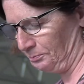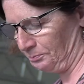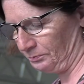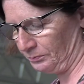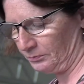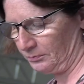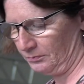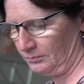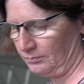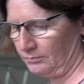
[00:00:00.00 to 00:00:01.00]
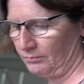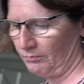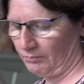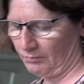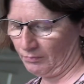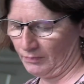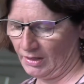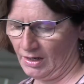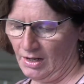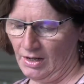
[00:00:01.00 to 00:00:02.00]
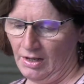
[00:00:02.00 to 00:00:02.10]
[no speech]